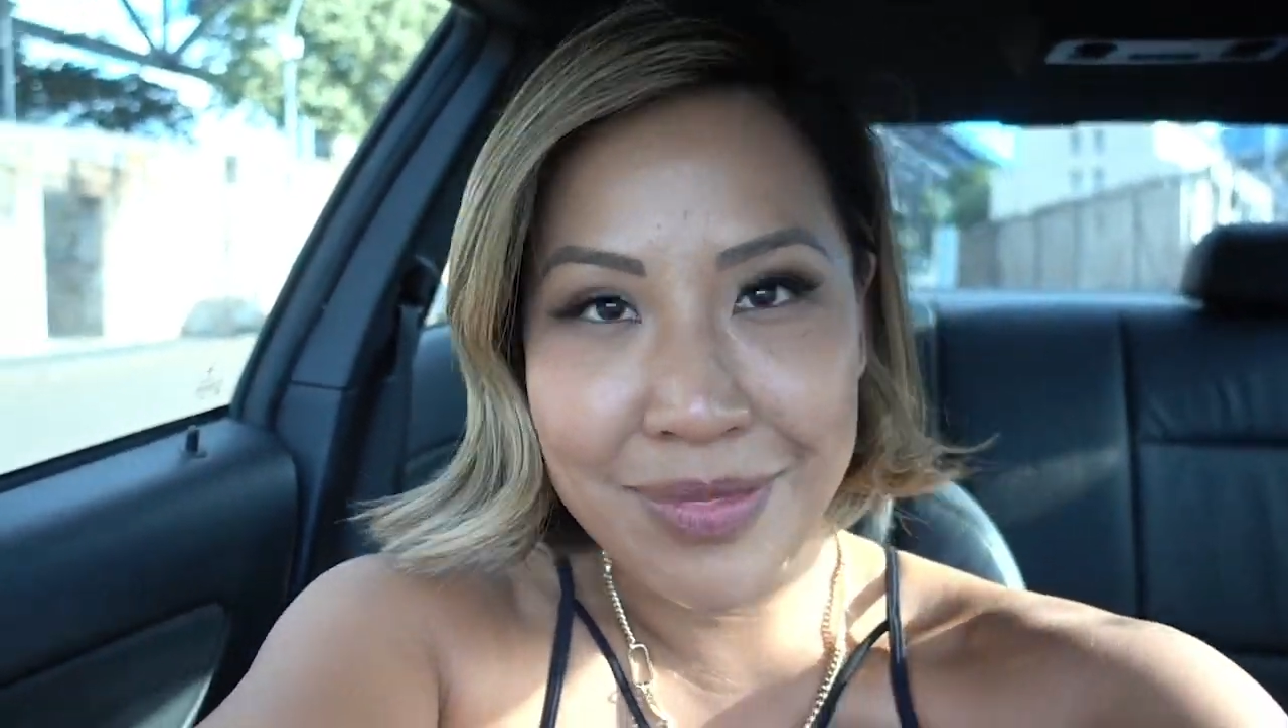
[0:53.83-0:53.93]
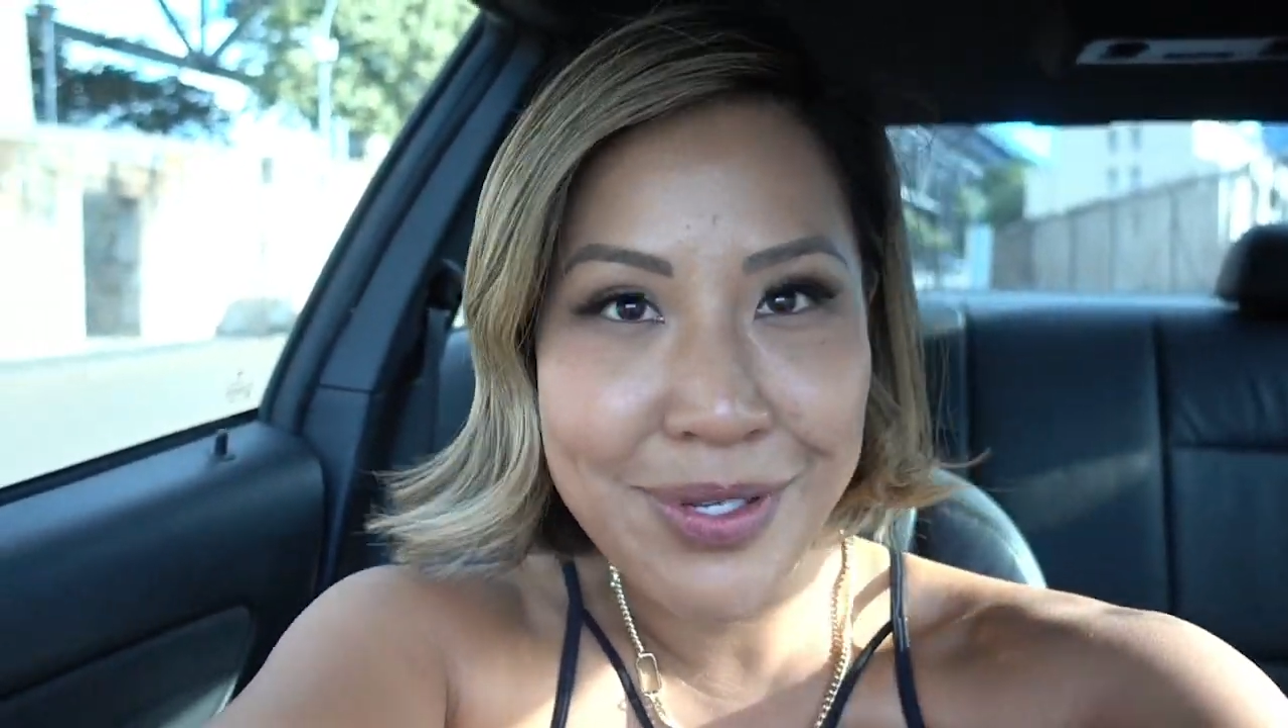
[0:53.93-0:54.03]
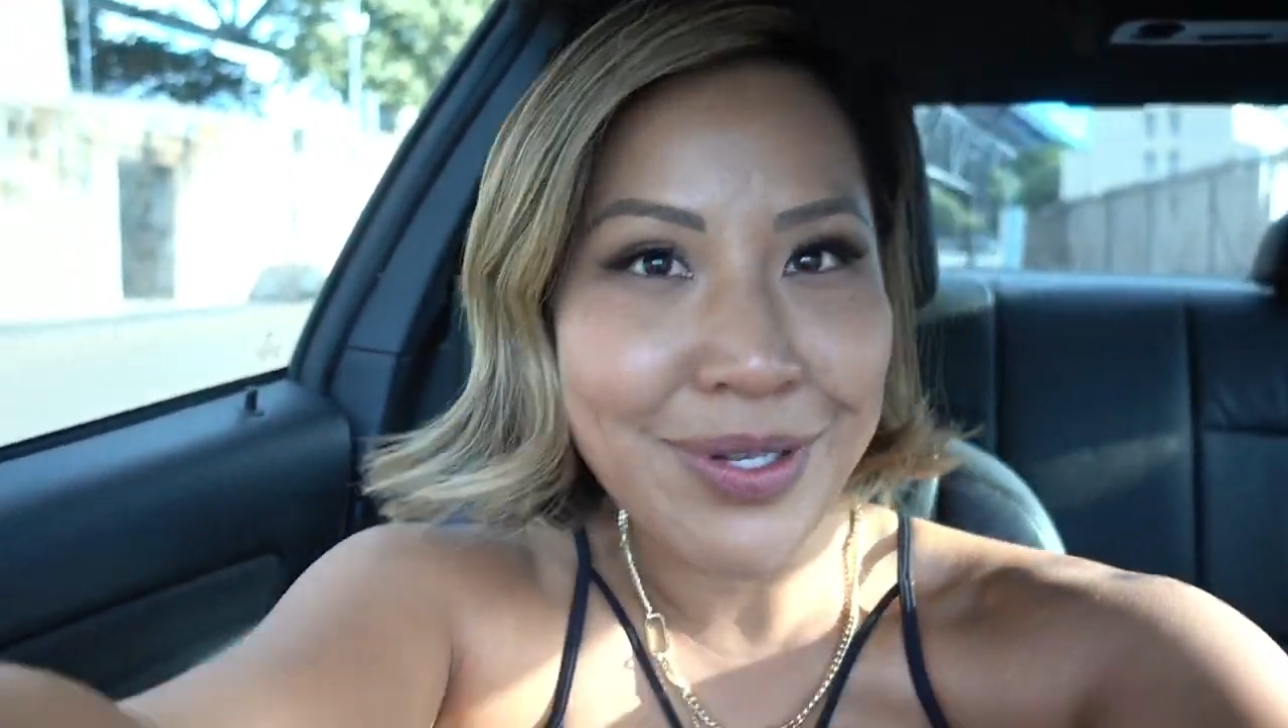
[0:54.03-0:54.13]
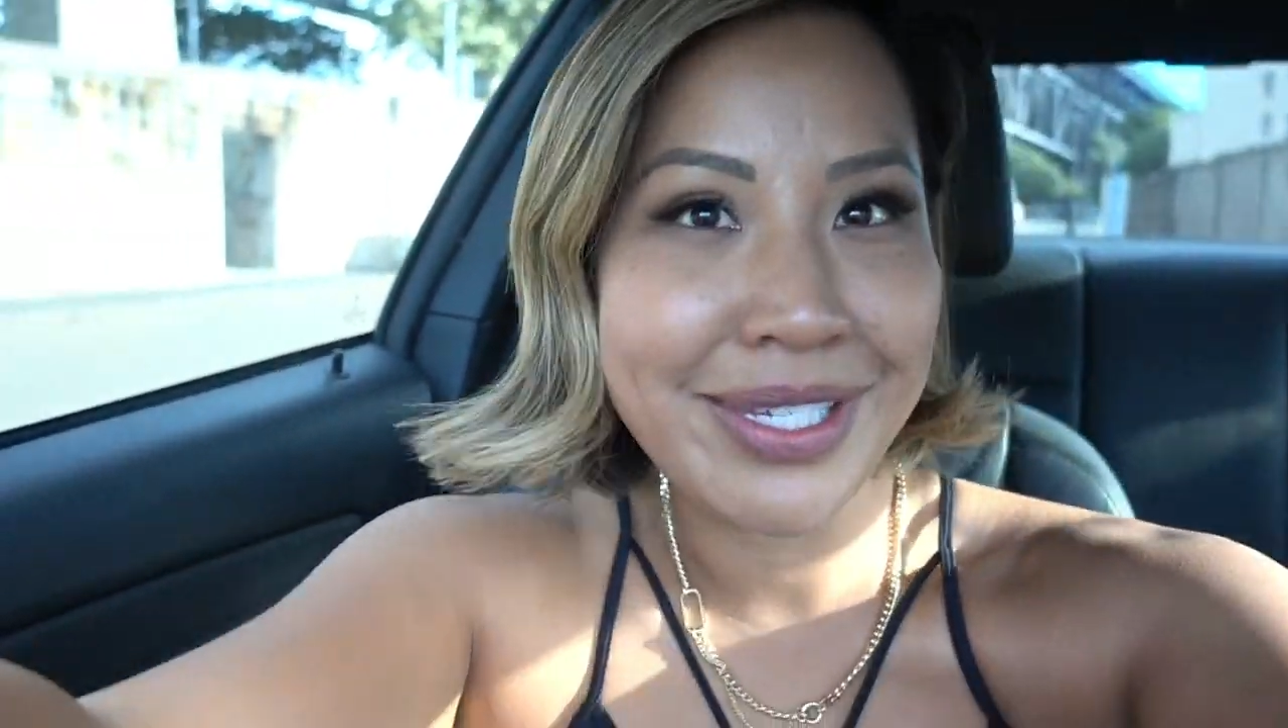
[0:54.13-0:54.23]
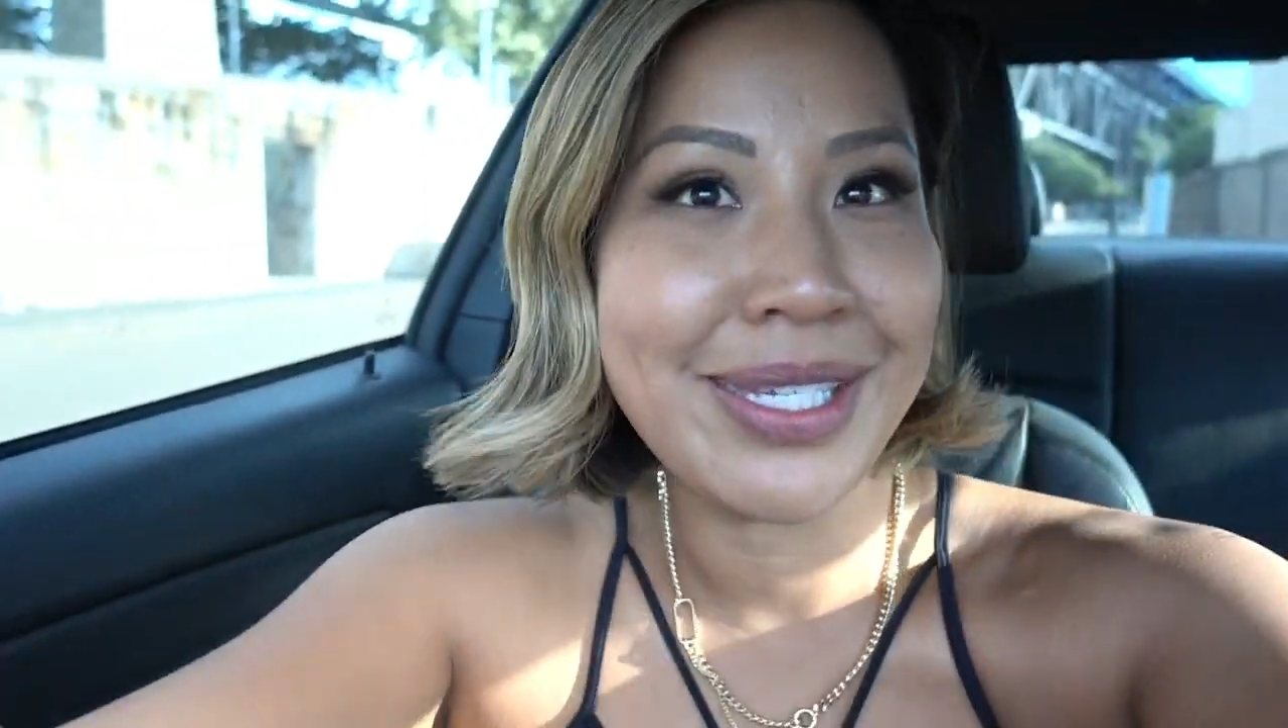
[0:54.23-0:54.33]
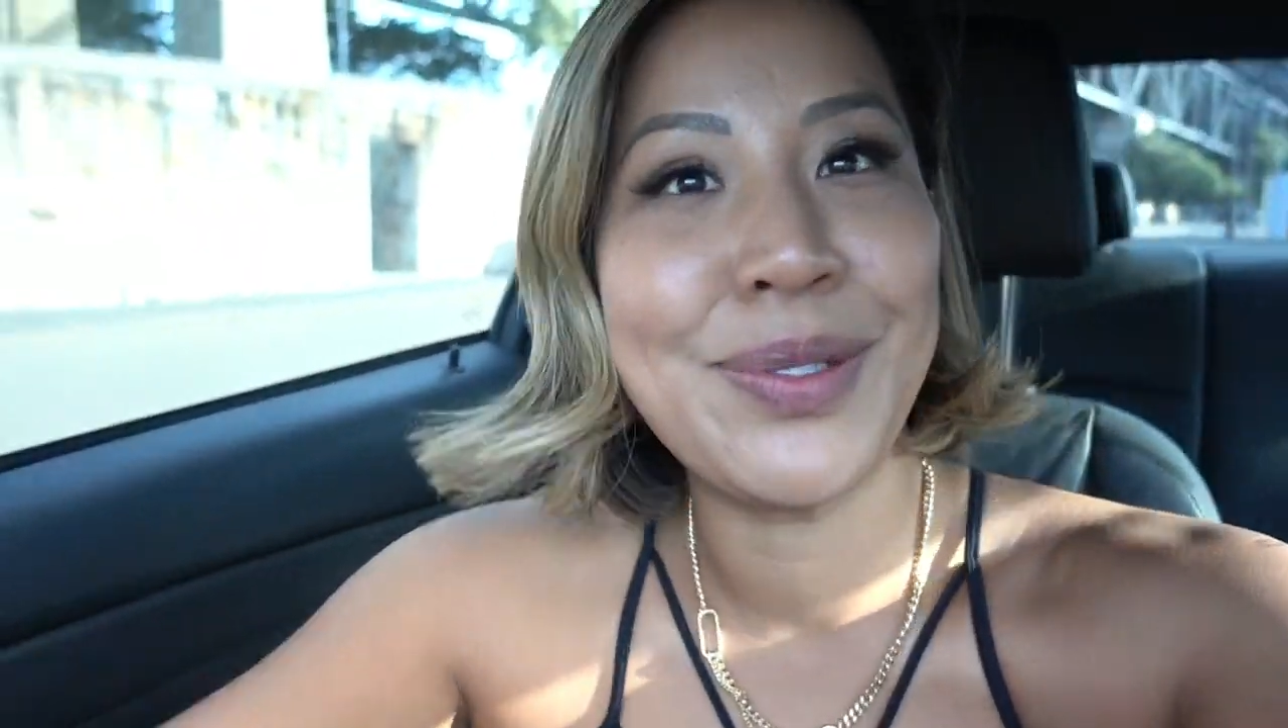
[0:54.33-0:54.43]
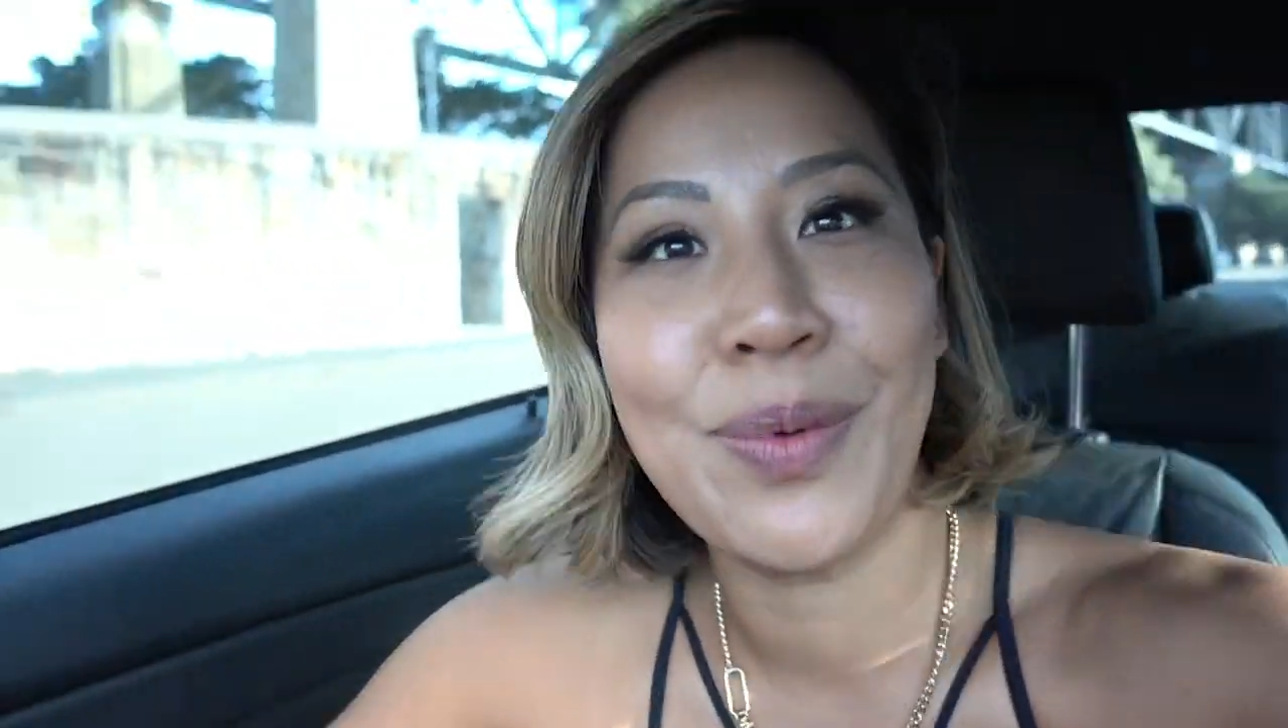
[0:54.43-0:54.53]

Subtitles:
So this is